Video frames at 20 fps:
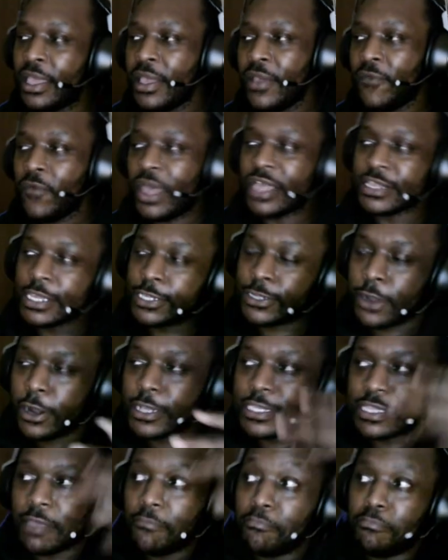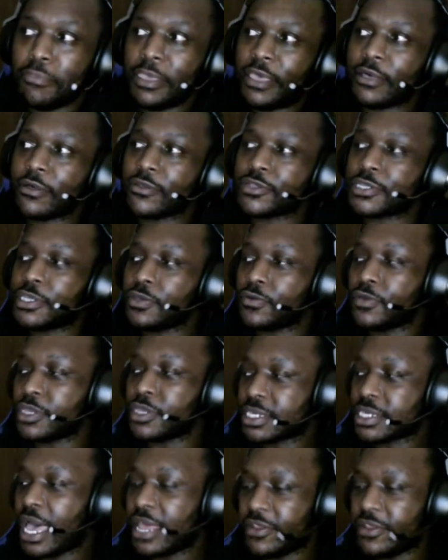as it starts to build to his
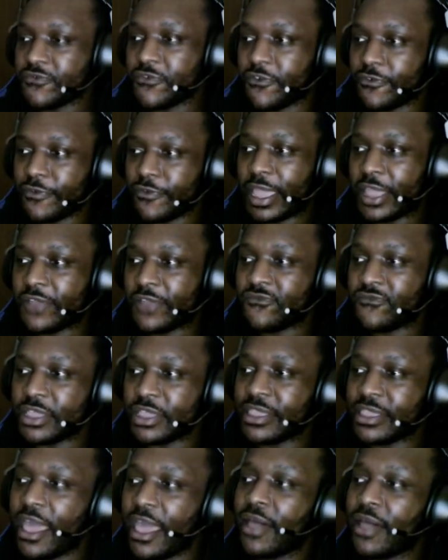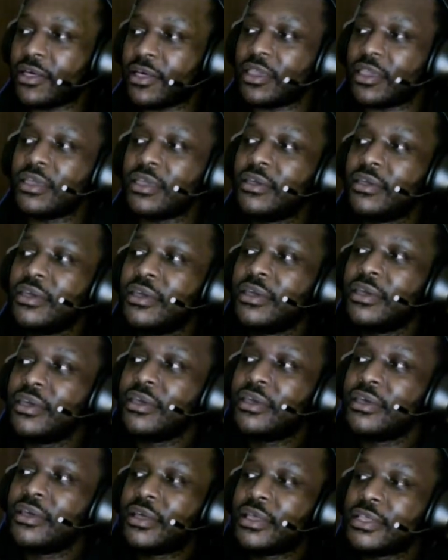kind of grand finale,
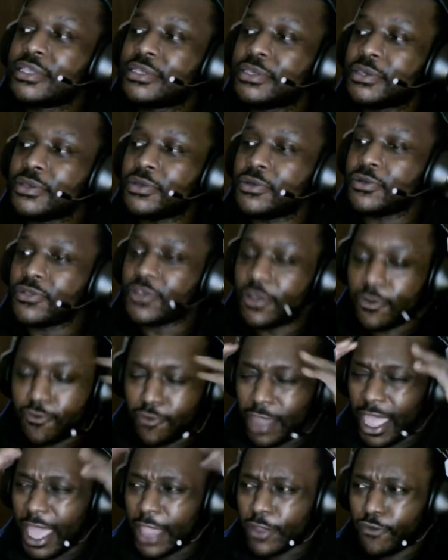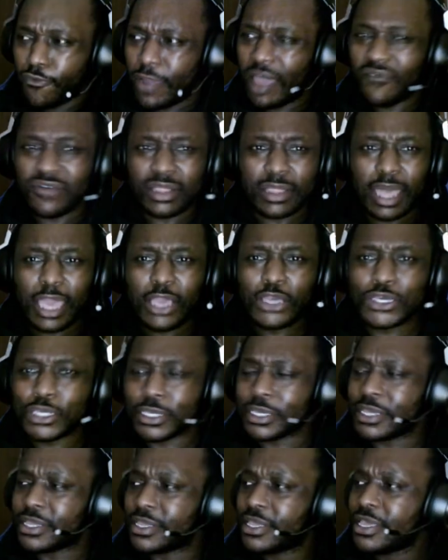to the grand
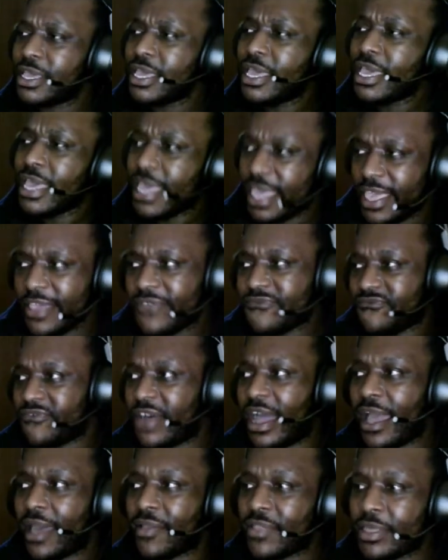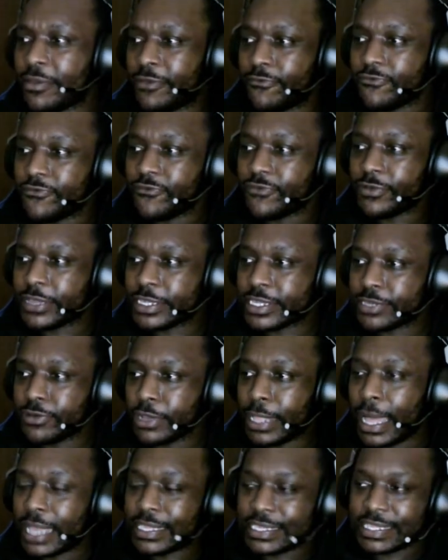revelation, he finally
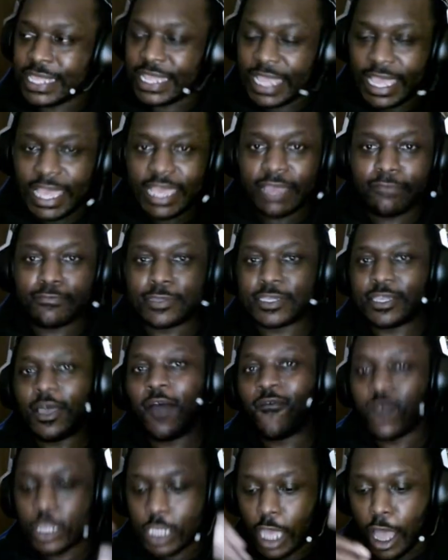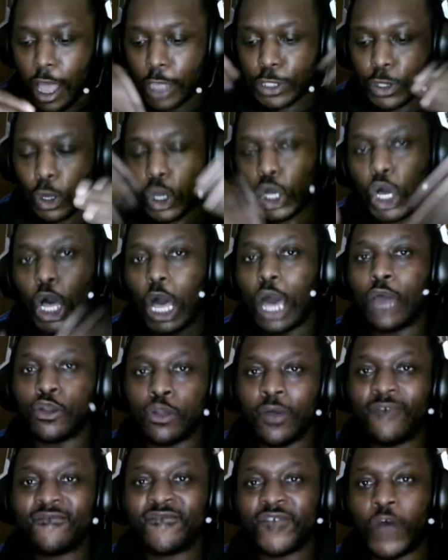realizes that he himself was also caught in
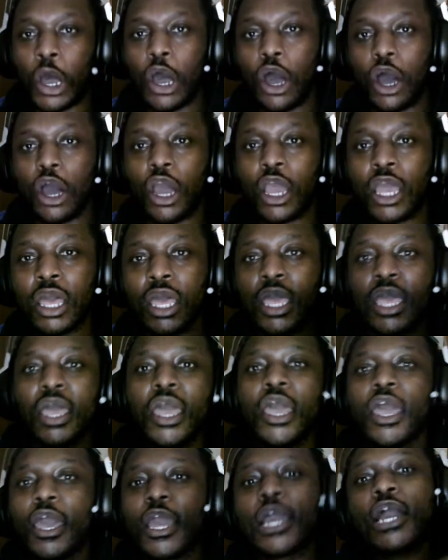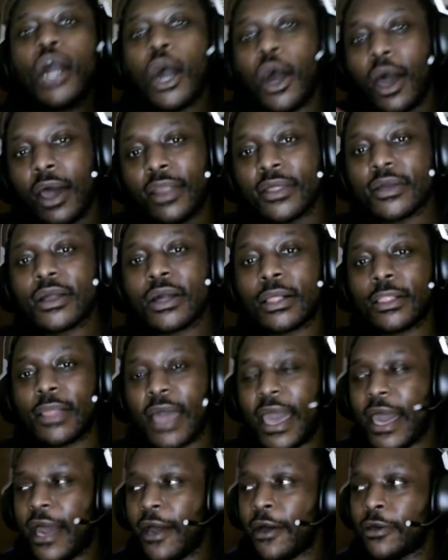a fog and caught in a
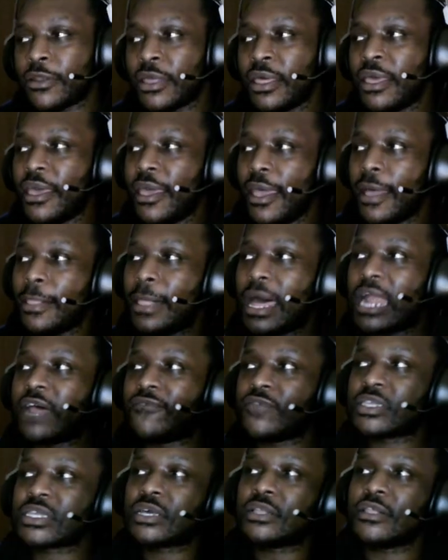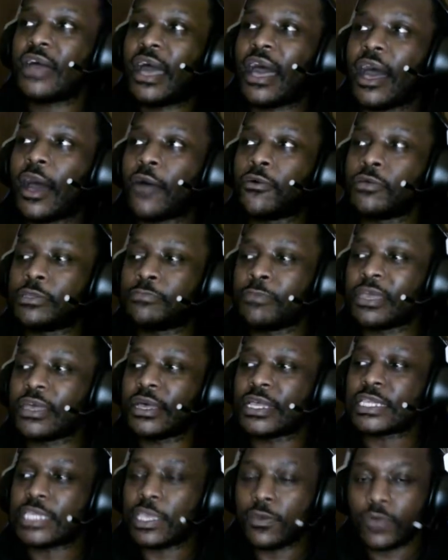cloud. And a lot of his cloud is
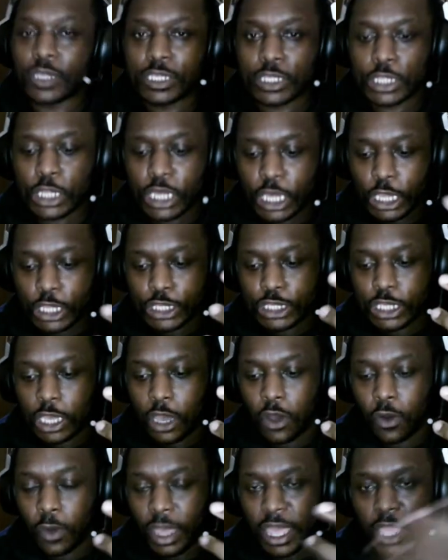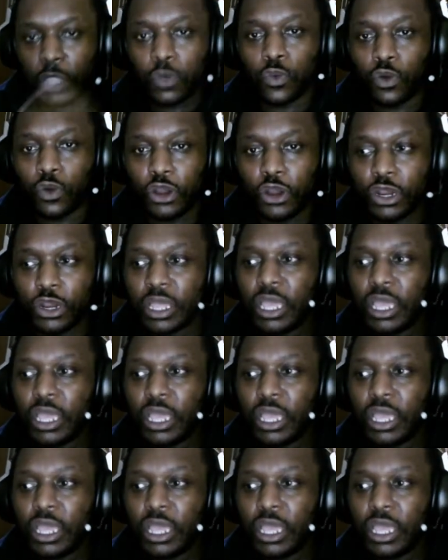because he was looking so inward